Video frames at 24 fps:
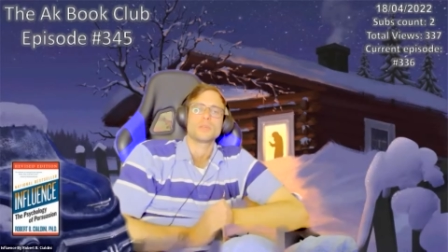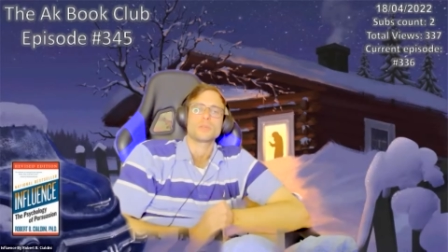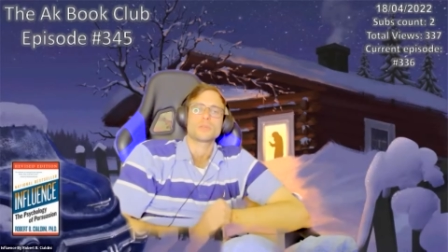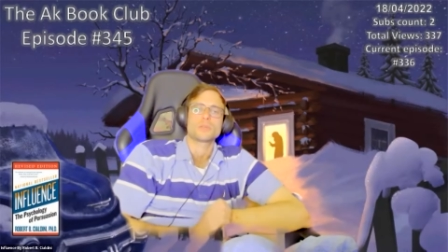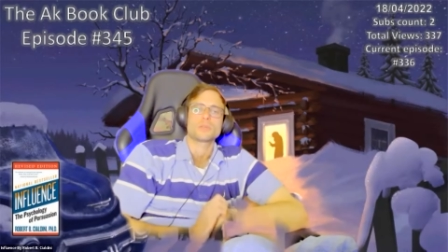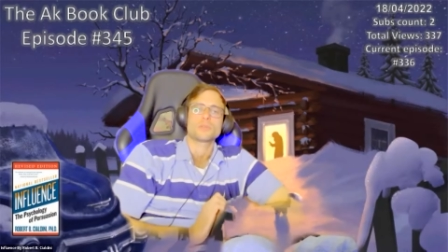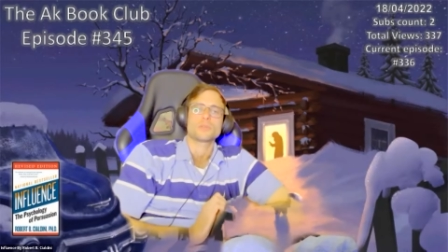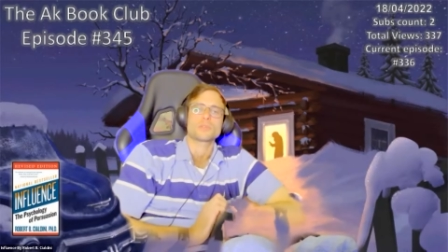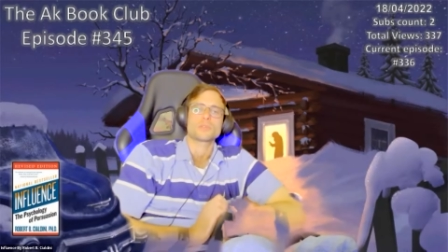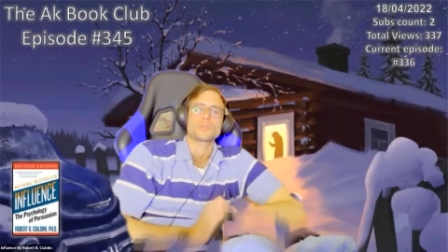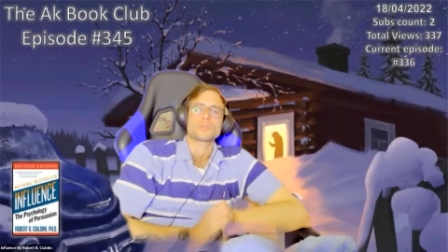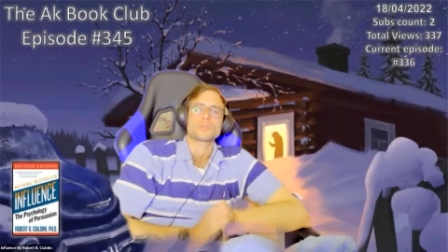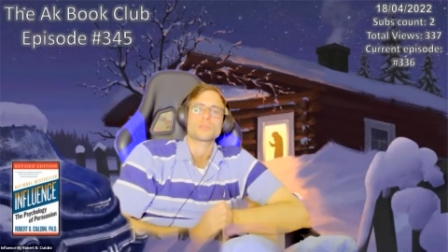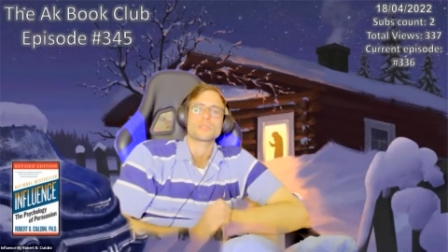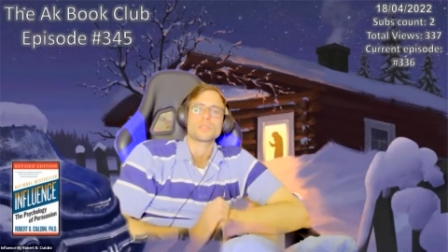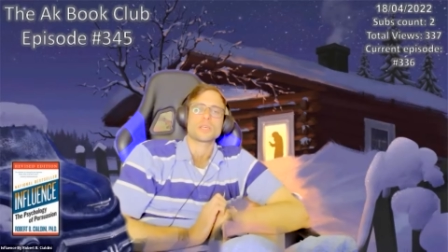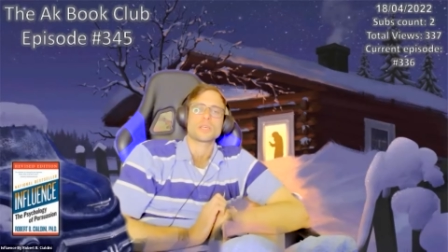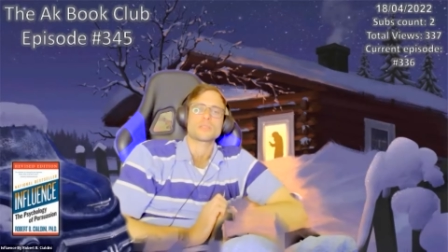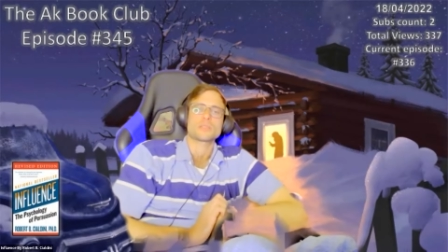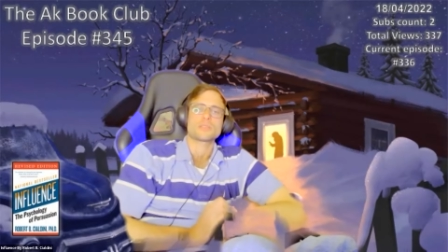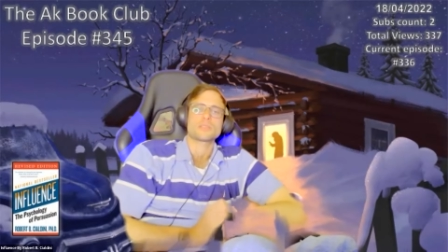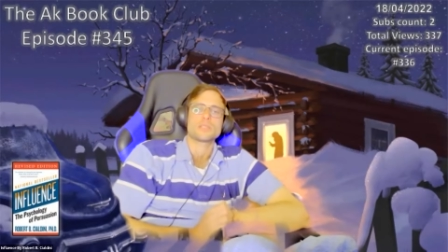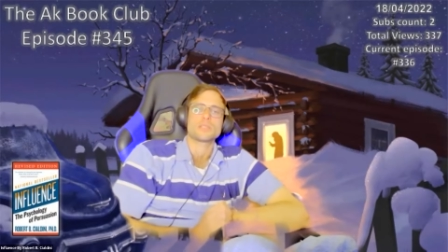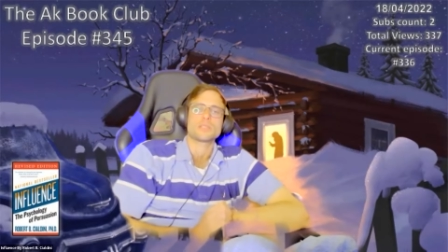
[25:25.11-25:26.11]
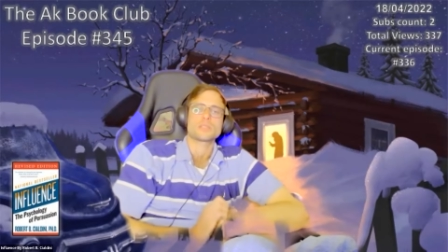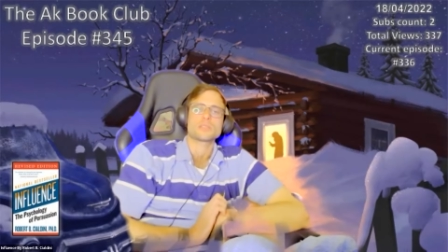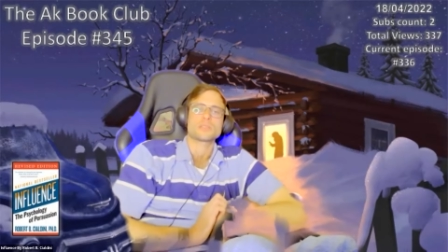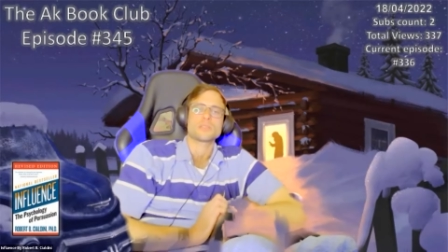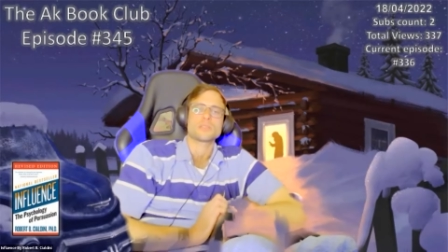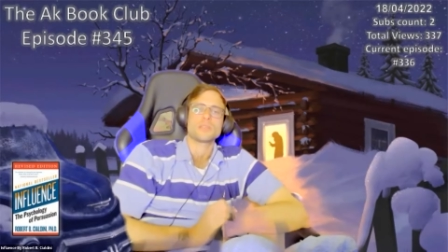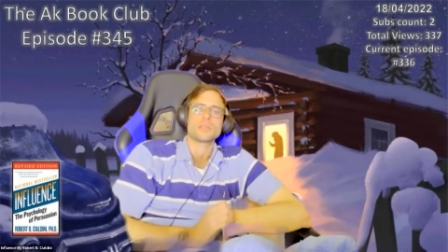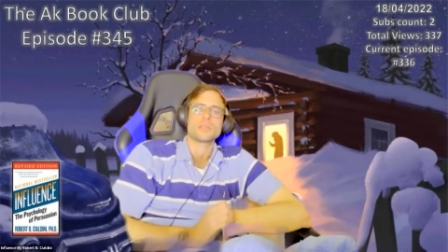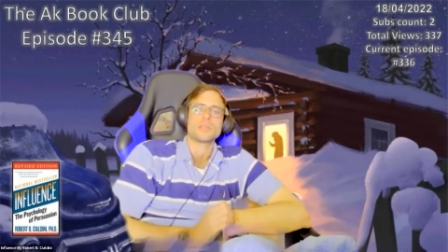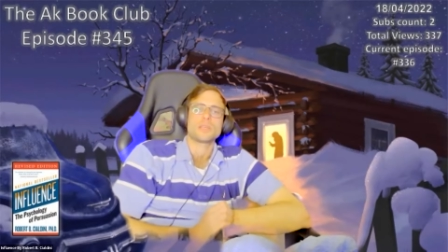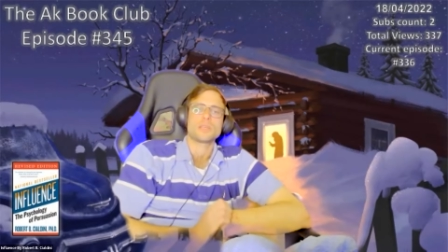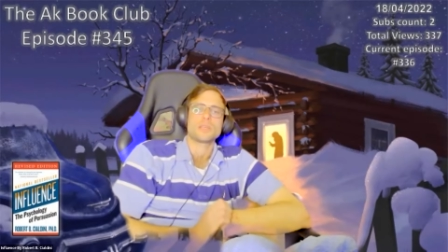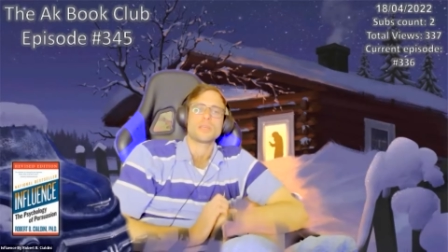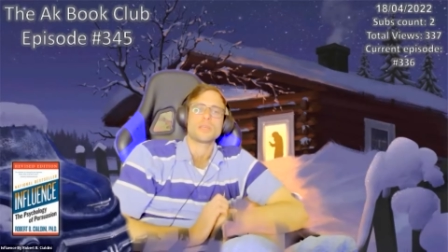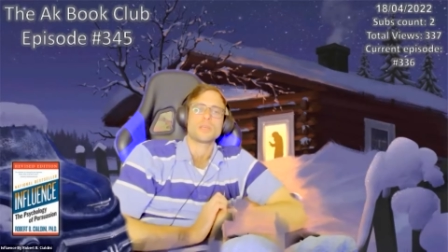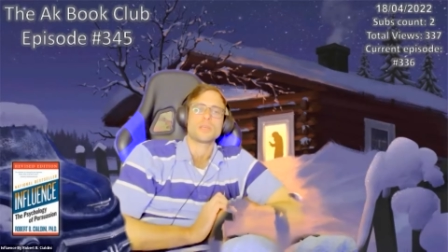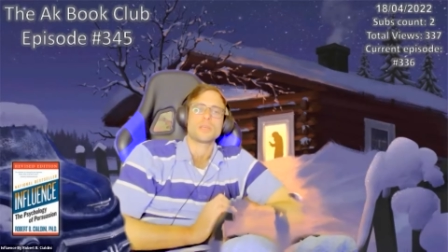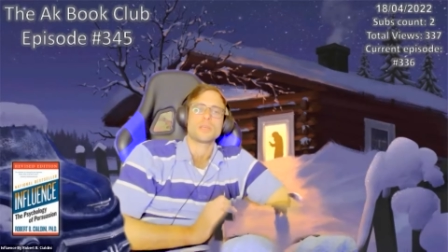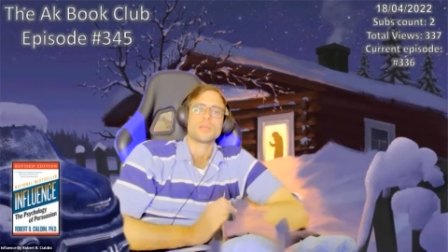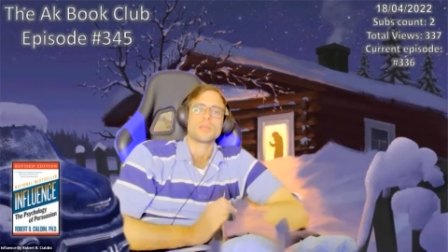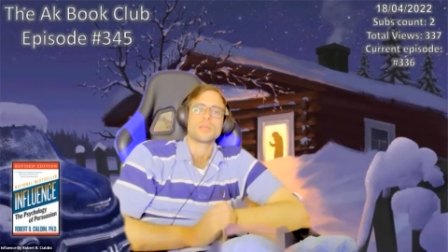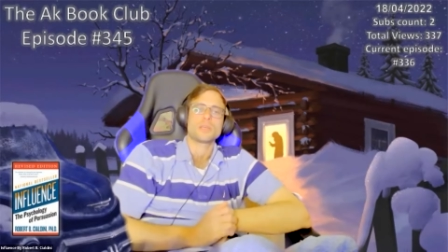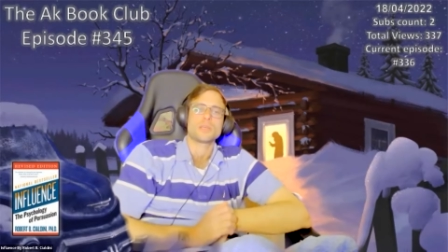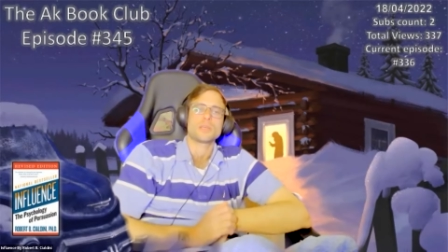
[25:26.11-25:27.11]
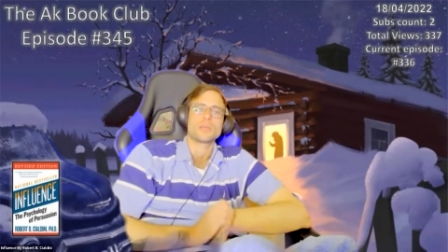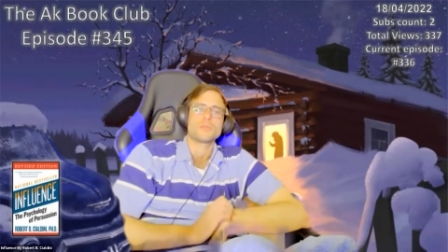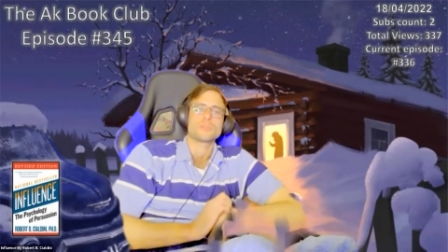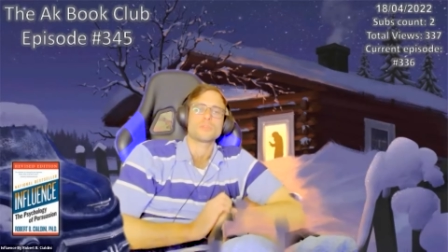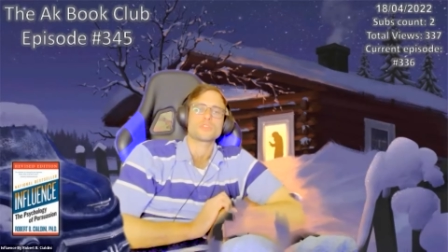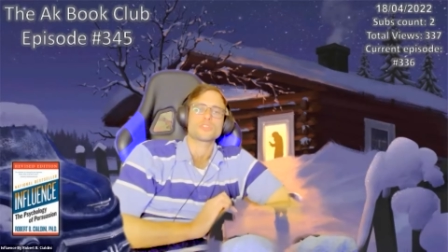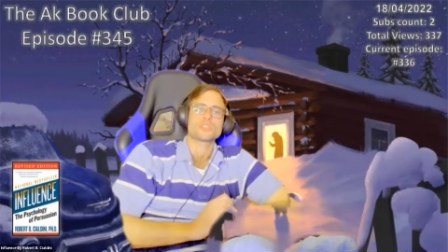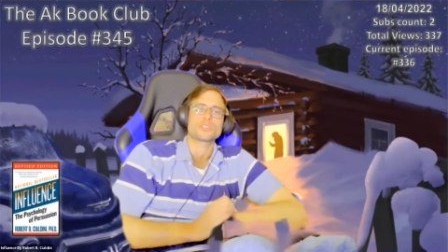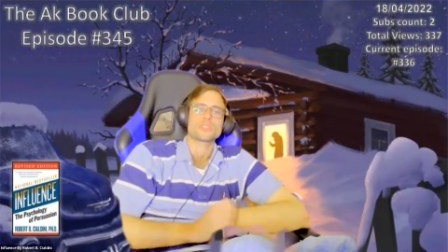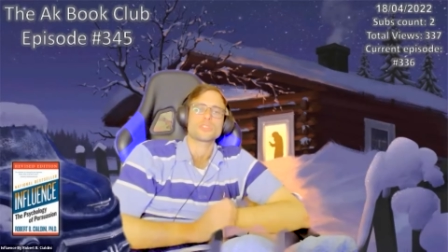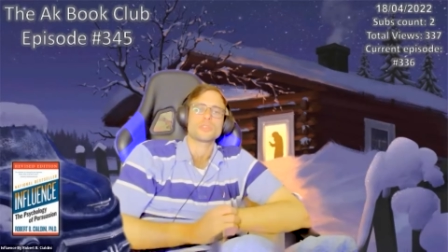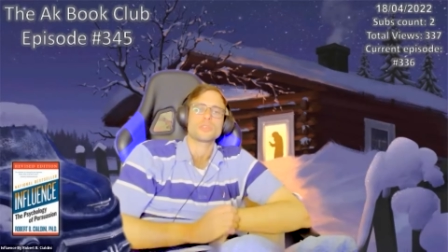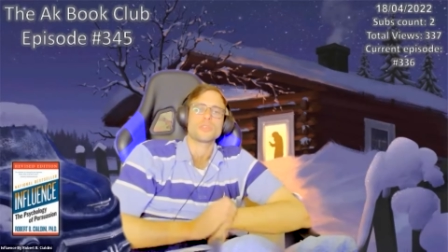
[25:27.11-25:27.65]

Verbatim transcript: to those residents' images